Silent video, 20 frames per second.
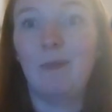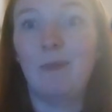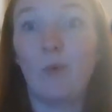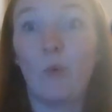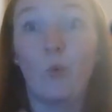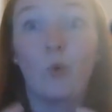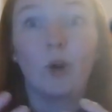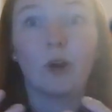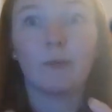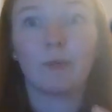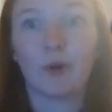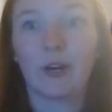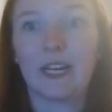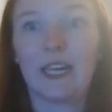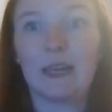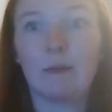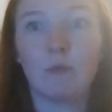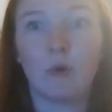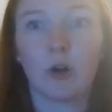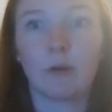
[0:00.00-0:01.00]
we're
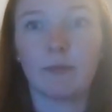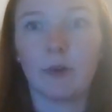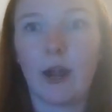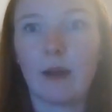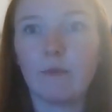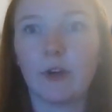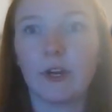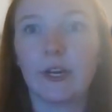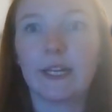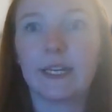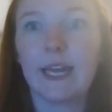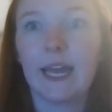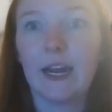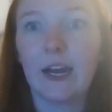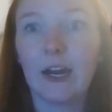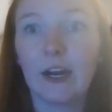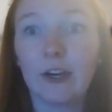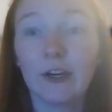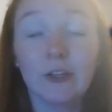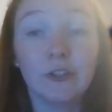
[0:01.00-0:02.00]
bringing more primary
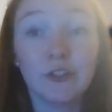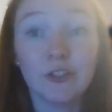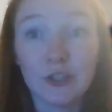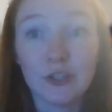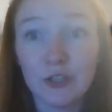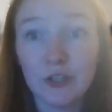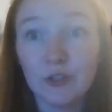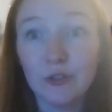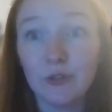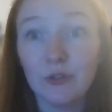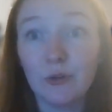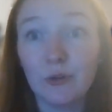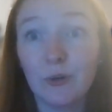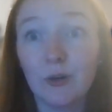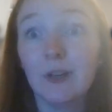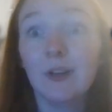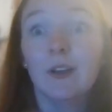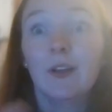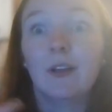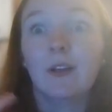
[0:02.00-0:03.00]
care to
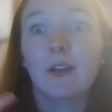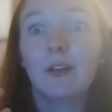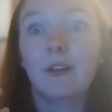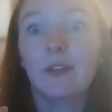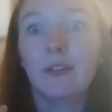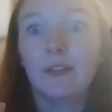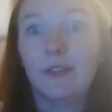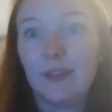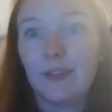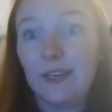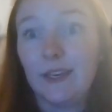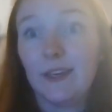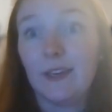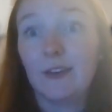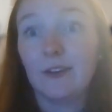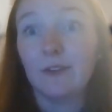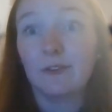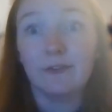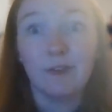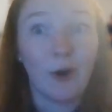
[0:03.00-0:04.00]

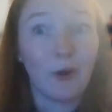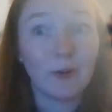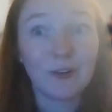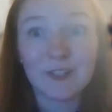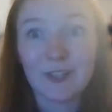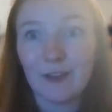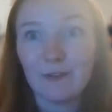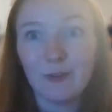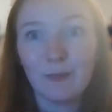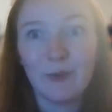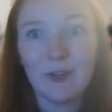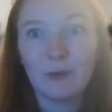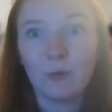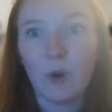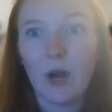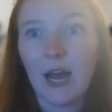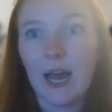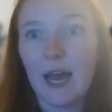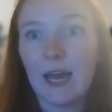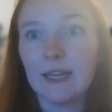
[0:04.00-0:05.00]
the folks of the
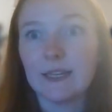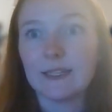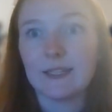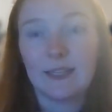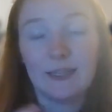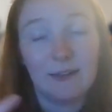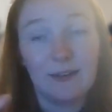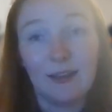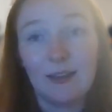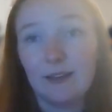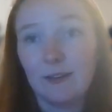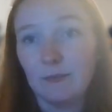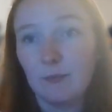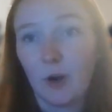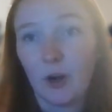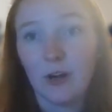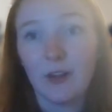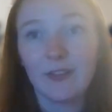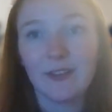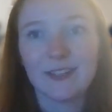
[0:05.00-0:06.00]
Midwest and
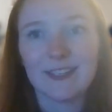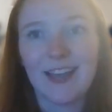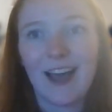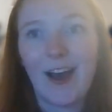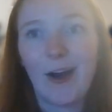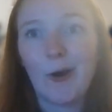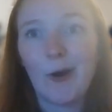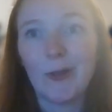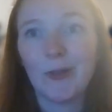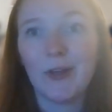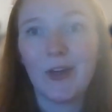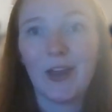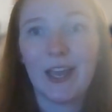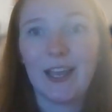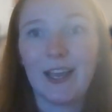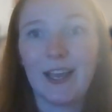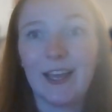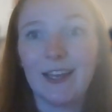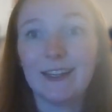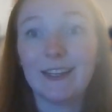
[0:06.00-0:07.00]
part of the South
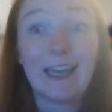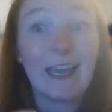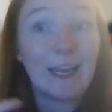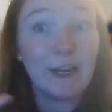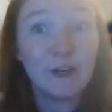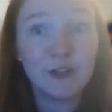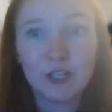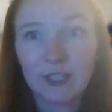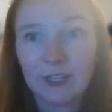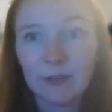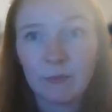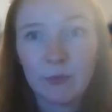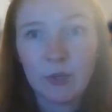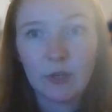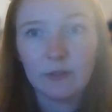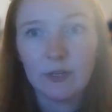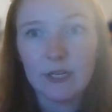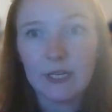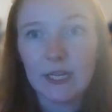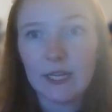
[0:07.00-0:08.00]
and the aging
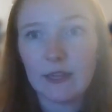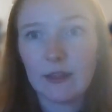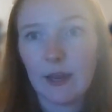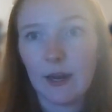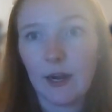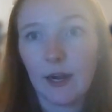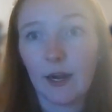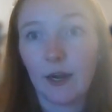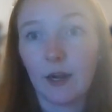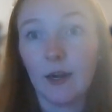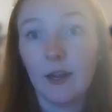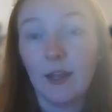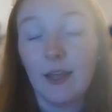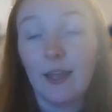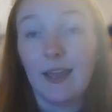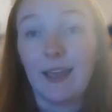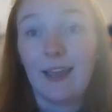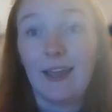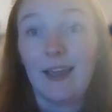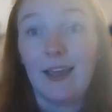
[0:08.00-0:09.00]
community there.
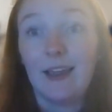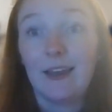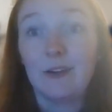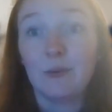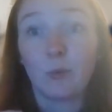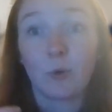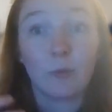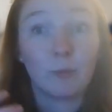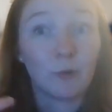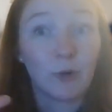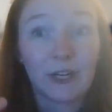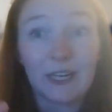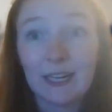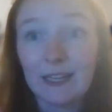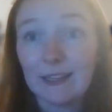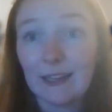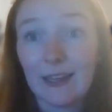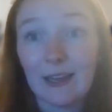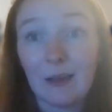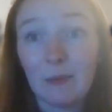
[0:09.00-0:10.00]
And we're
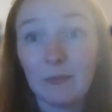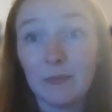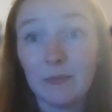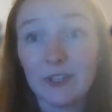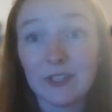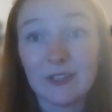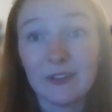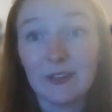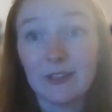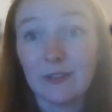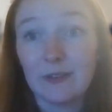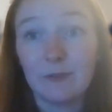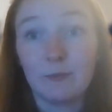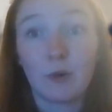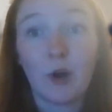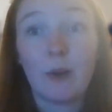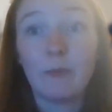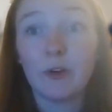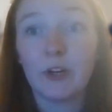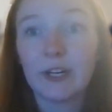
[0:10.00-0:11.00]
bringing them the
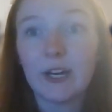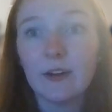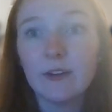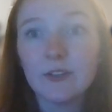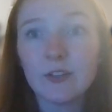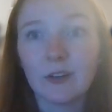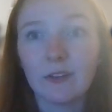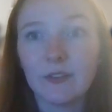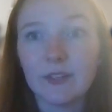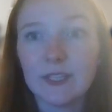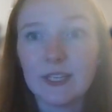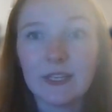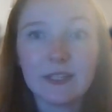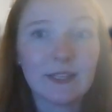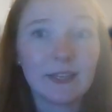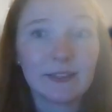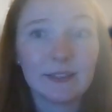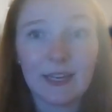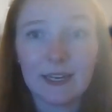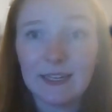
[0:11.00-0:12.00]
primary care services
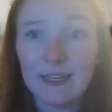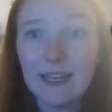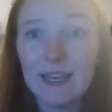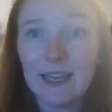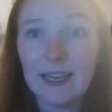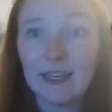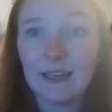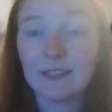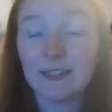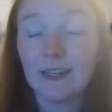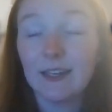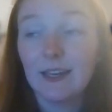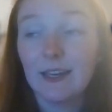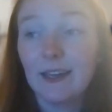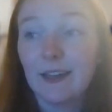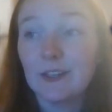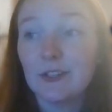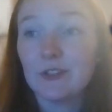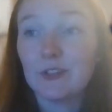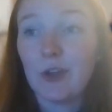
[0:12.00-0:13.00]
that they need.
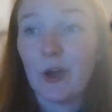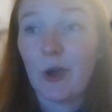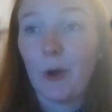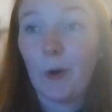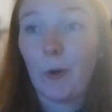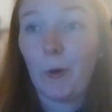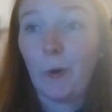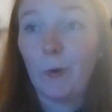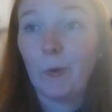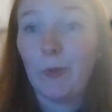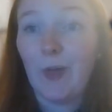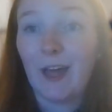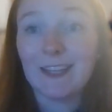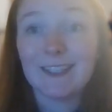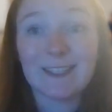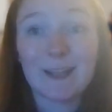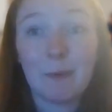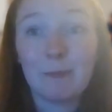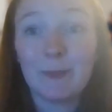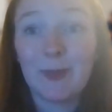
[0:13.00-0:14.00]
So
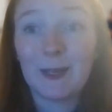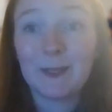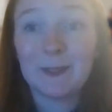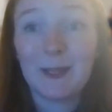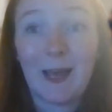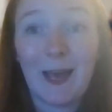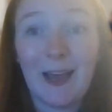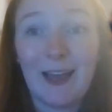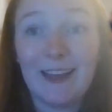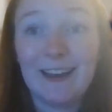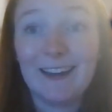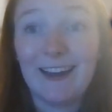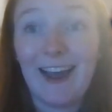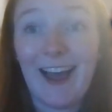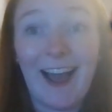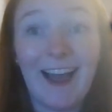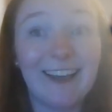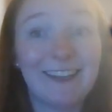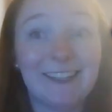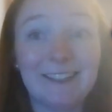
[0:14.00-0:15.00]
that's something that
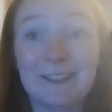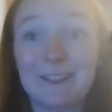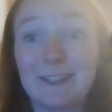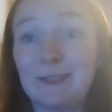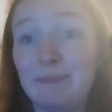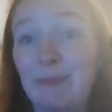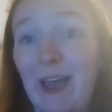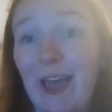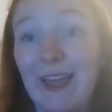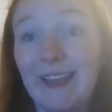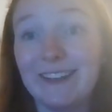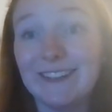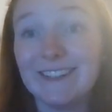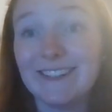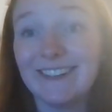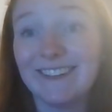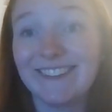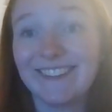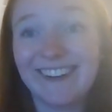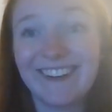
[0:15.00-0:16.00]
I can spend
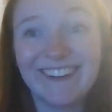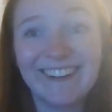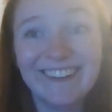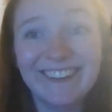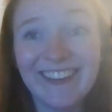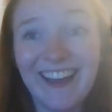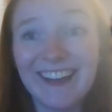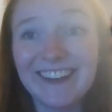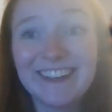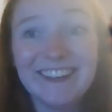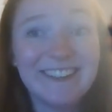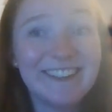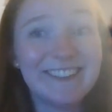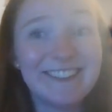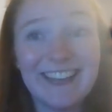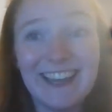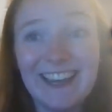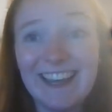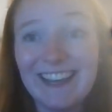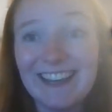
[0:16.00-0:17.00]
like
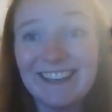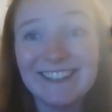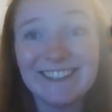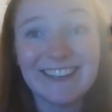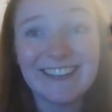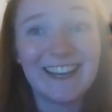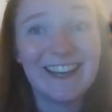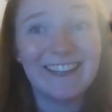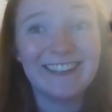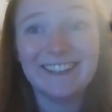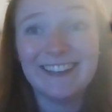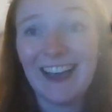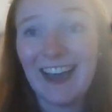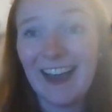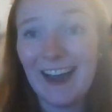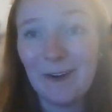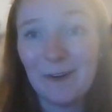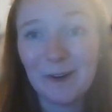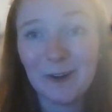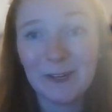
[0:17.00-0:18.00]
days and
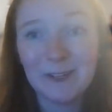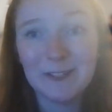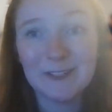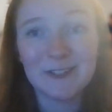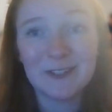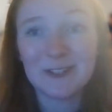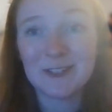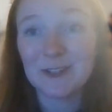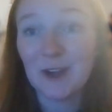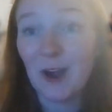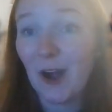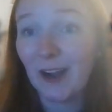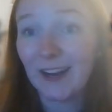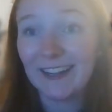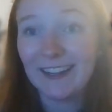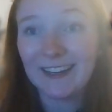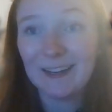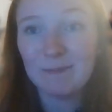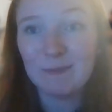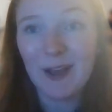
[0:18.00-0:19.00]
hours just
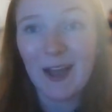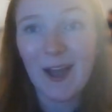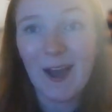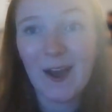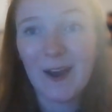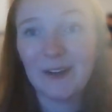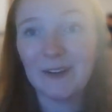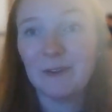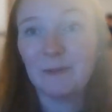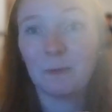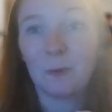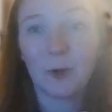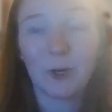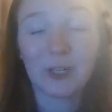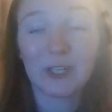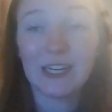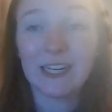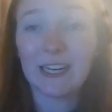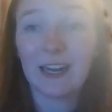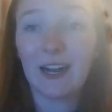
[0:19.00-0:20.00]
talking about and
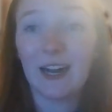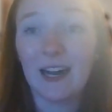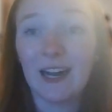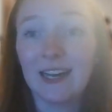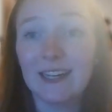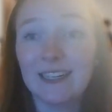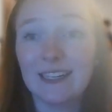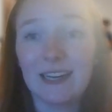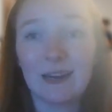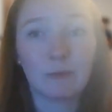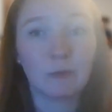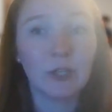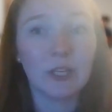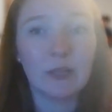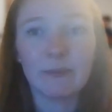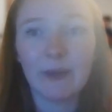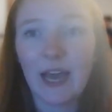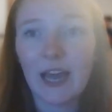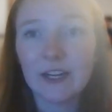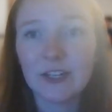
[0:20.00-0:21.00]
working on, and I'm really
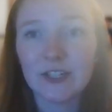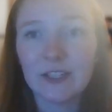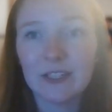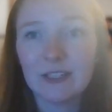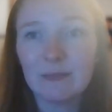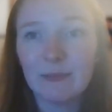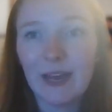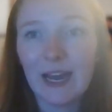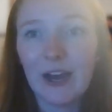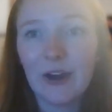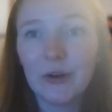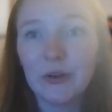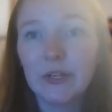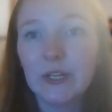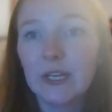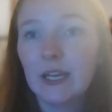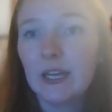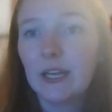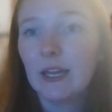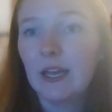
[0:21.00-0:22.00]
passionate about.
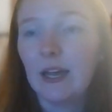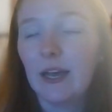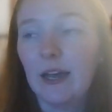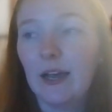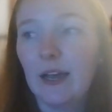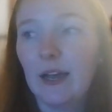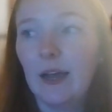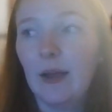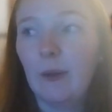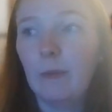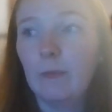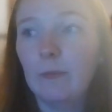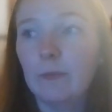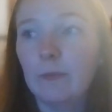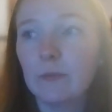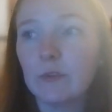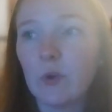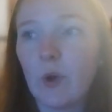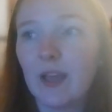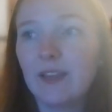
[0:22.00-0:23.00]

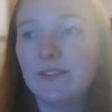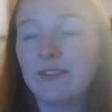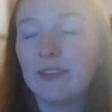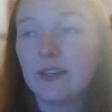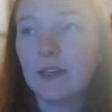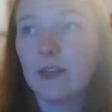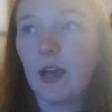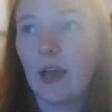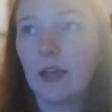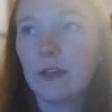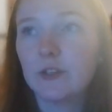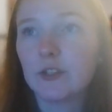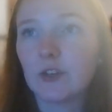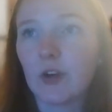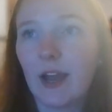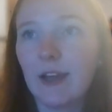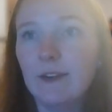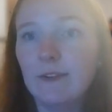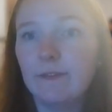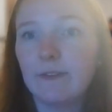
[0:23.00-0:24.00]
So I'd say
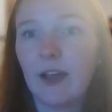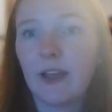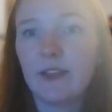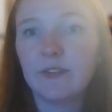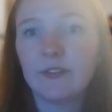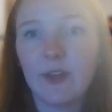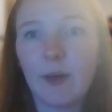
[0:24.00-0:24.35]
try to find